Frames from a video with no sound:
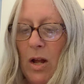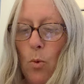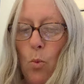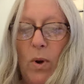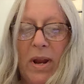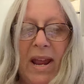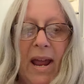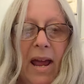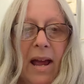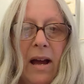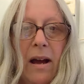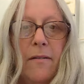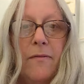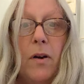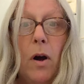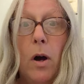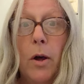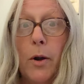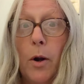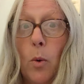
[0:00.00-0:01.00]
We have
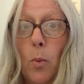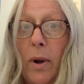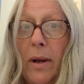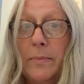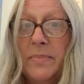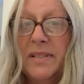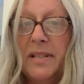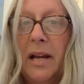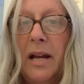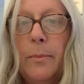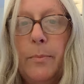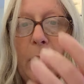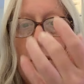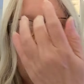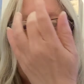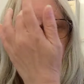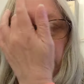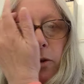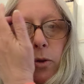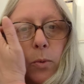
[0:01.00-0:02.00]
on our website
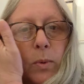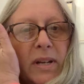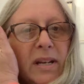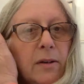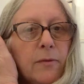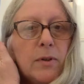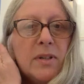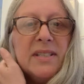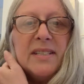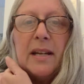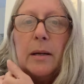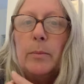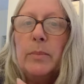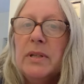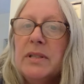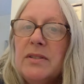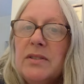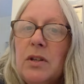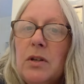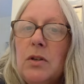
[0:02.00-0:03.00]
posted 3 different
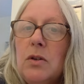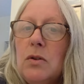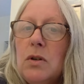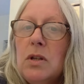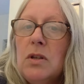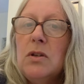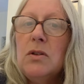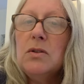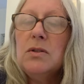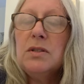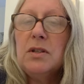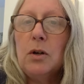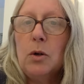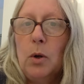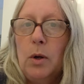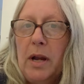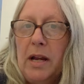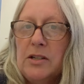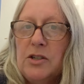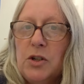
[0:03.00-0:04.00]
templates that you can use to
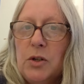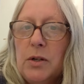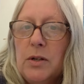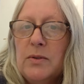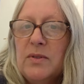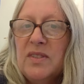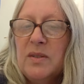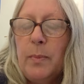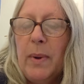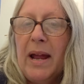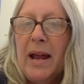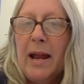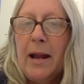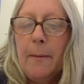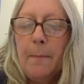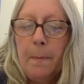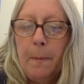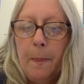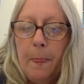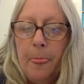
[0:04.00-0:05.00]
create your own
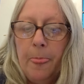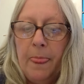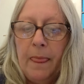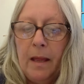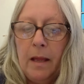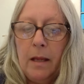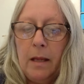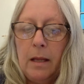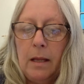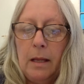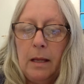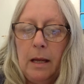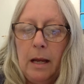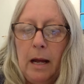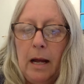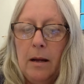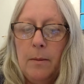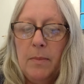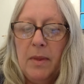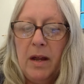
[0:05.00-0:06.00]
Spang.
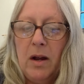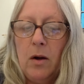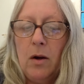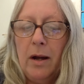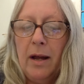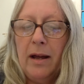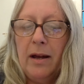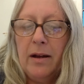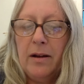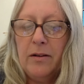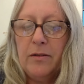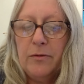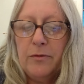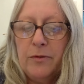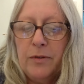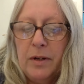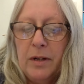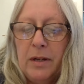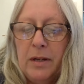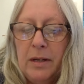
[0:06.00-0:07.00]
They all
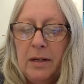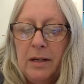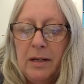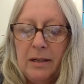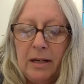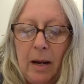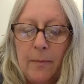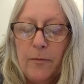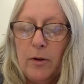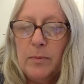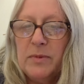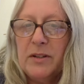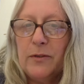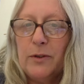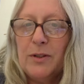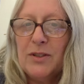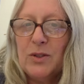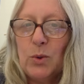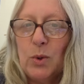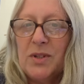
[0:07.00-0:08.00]
come from
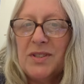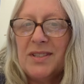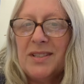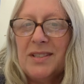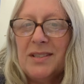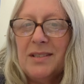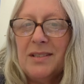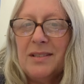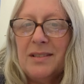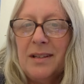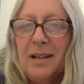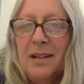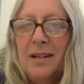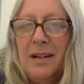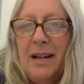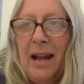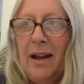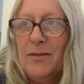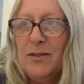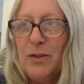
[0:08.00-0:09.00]
different sources,
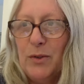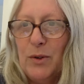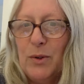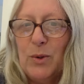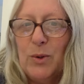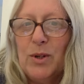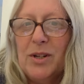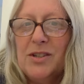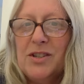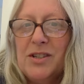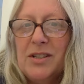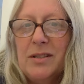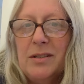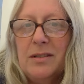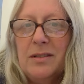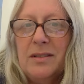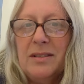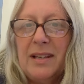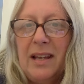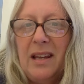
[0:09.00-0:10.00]
have different
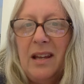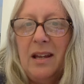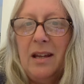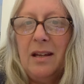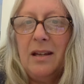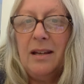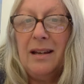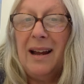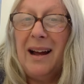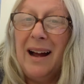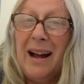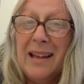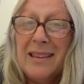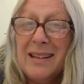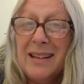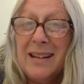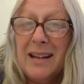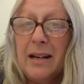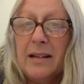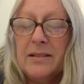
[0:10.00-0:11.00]
origins, and I
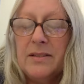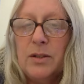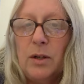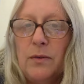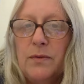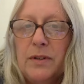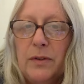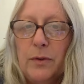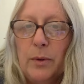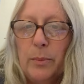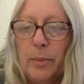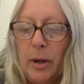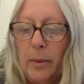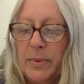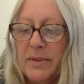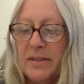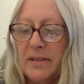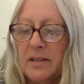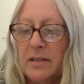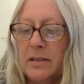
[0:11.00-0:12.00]
think kind of serve different
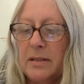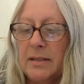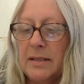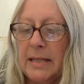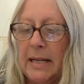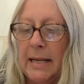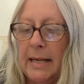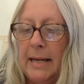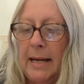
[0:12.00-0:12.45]
purposes.